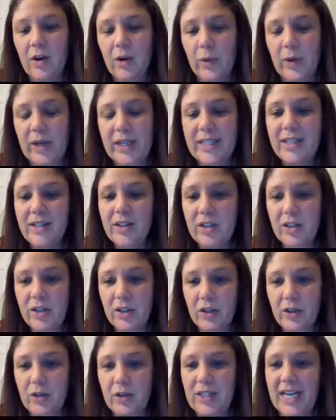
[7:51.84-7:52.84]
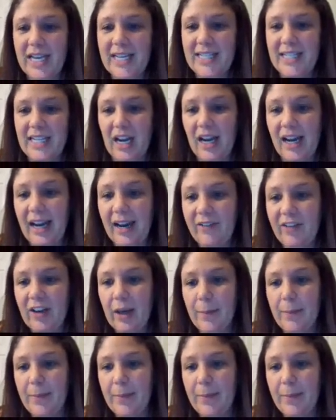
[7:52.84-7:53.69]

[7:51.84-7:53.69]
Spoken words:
Reason 2 says not having